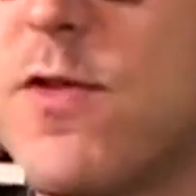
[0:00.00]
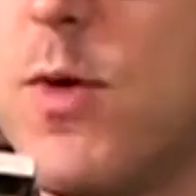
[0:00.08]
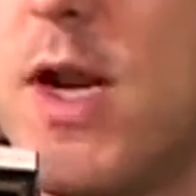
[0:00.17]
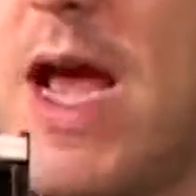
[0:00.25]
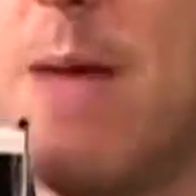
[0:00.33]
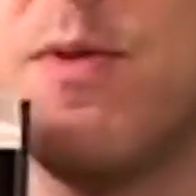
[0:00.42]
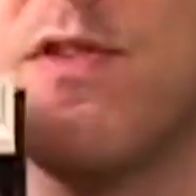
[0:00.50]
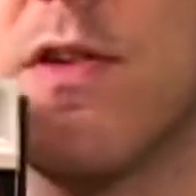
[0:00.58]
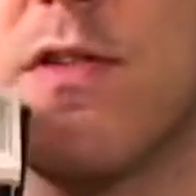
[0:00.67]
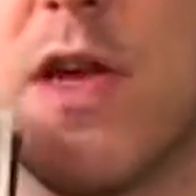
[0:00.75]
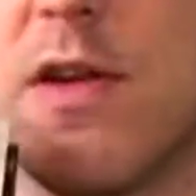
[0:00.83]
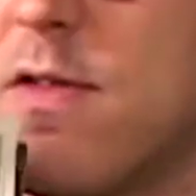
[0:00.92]
what happens
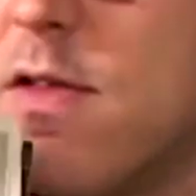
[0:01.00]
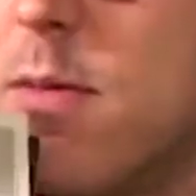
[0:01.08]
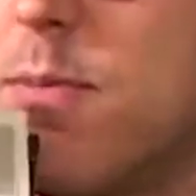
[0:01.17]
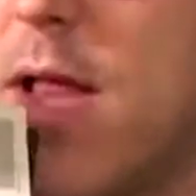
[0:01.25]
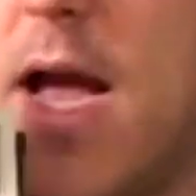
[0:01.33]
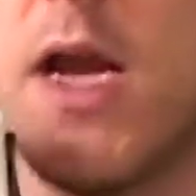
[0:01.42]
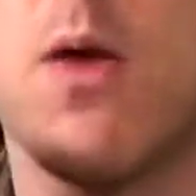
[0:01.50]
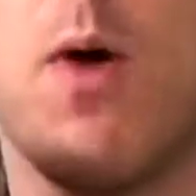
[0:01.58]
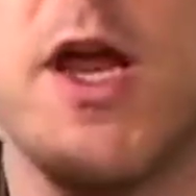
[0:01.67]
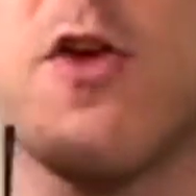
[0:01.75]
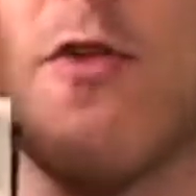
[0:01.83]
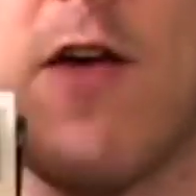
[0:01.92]
is, as the black and
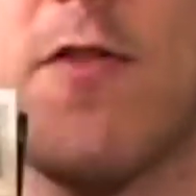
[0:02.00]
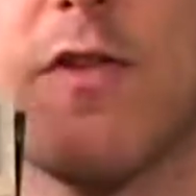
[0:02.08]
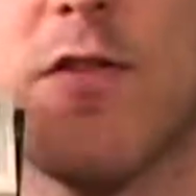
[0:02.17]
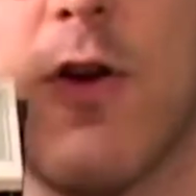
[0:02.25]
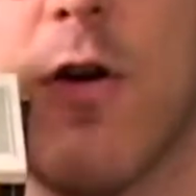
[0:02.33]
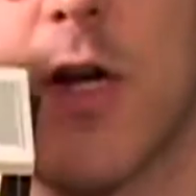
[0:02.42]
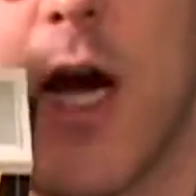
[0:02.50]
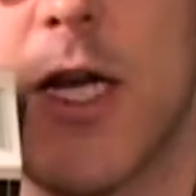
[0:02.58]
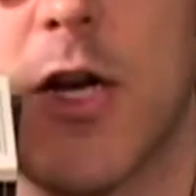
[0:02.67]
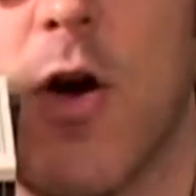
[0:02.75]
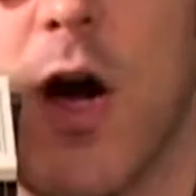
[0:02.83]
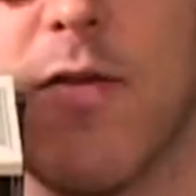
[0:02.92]
white graphics turn on
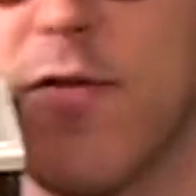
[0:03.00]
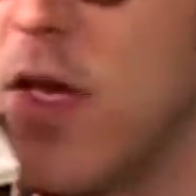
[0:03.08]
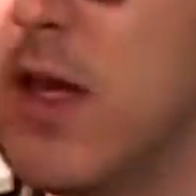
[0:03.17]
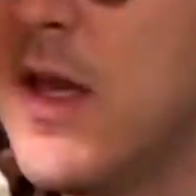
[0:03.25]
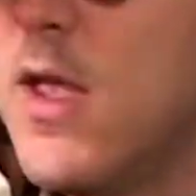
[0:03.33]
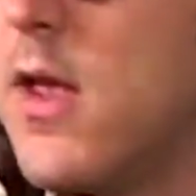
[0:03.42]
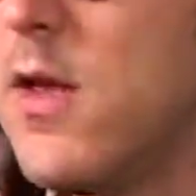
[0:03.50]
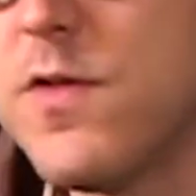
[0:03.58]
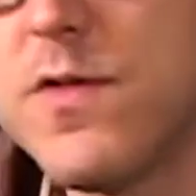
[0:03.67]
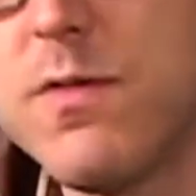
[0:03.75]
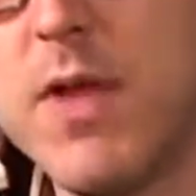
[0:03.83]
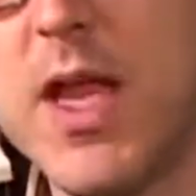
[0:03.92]
and off,
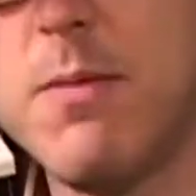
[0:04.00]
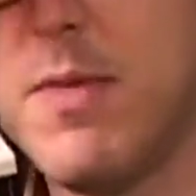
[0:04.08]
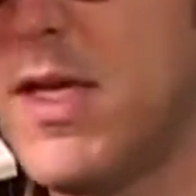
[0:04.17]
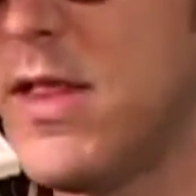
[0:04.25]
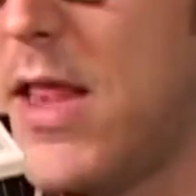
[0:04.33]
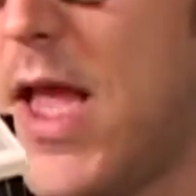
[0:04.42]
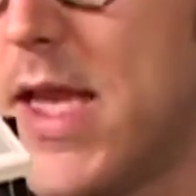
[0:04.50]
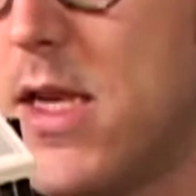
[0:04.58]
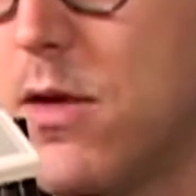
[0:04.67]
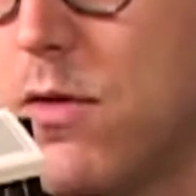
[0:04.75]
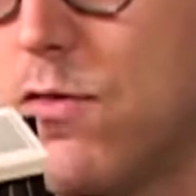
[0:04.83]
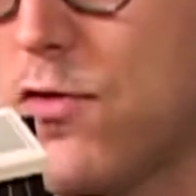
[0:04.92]
ambient light
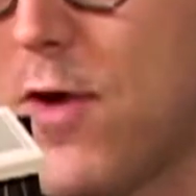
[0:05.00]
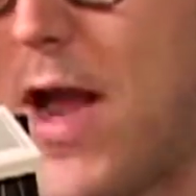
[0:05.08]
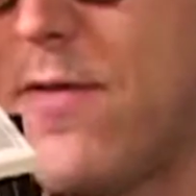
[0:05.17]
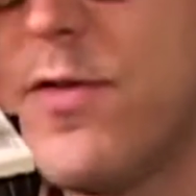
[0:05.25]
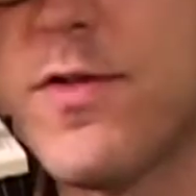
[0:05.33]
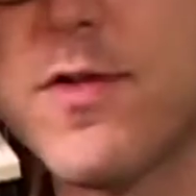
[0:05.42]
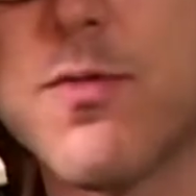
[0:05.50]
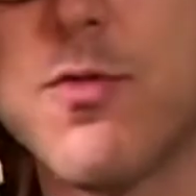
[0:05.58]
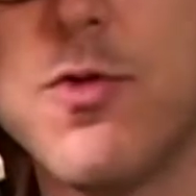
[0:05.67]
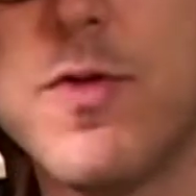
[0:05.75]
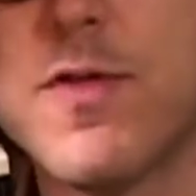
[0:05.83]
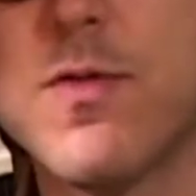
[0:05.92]
travels
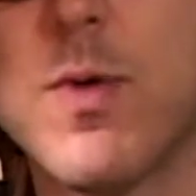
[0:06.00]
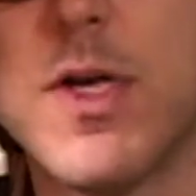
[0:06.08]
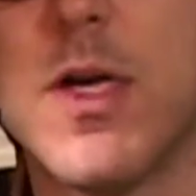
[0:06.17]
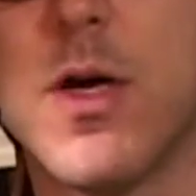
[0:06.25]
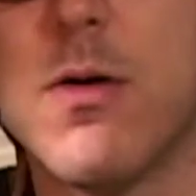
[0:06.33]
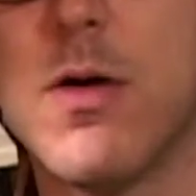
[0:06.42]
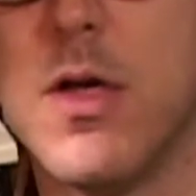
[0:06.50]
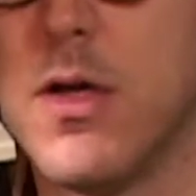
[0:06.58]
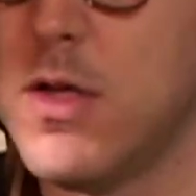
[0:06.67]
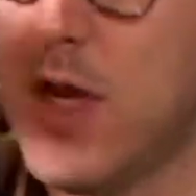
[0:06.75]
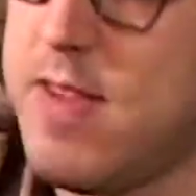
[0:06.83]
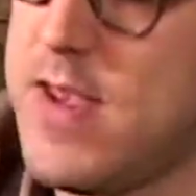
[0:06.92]
through this window
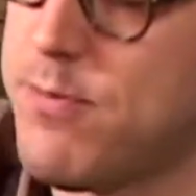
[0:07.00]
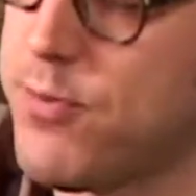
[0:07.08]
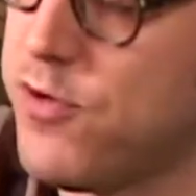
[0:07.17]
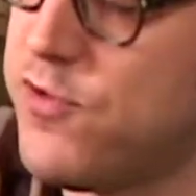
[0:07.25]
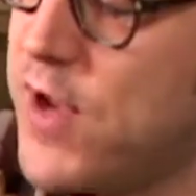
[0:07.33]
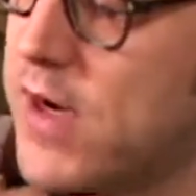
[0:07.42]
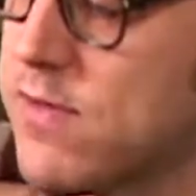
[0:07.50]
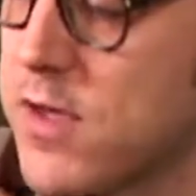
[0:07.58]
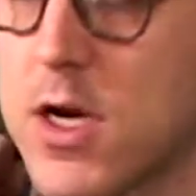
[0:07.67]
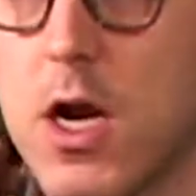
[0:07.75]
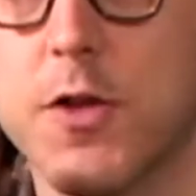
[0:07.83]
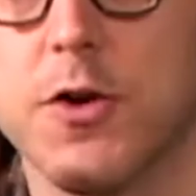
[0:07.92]
and then projects the
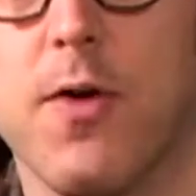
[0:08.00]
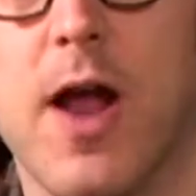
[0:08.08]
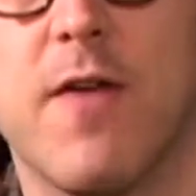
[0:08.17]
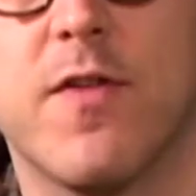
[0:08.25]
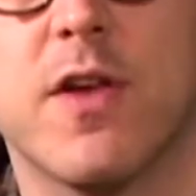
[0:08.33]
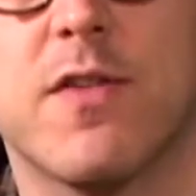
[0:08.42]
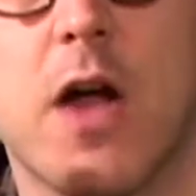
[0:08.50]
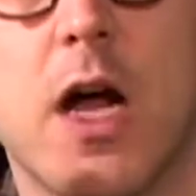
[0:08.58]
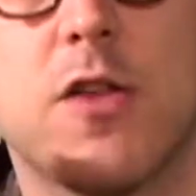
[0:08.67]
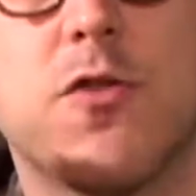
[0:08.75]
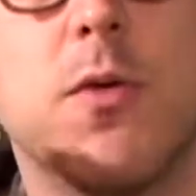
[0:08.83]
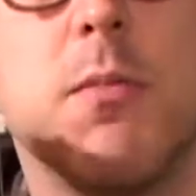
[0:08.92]
color graphics
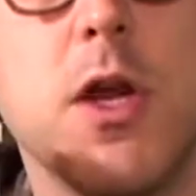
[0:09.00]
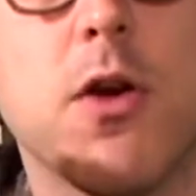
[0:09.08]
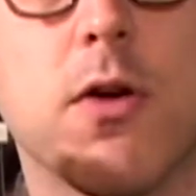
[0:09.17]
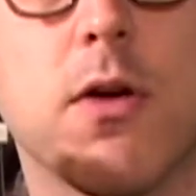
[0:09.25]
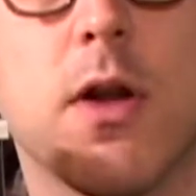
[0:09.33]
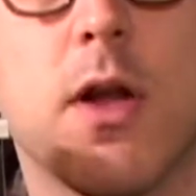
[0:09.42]
onto a mirror.